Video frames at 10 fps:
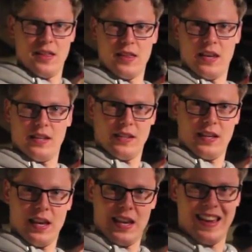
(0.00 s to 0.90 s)
This
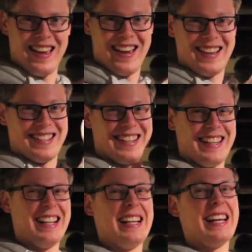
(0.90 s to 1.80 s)
is
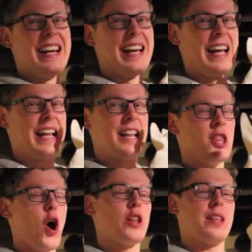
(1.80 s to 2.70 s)
clearly
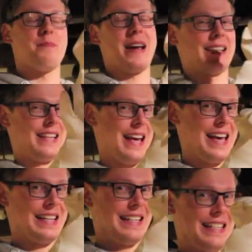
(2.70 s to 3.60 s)
not my size.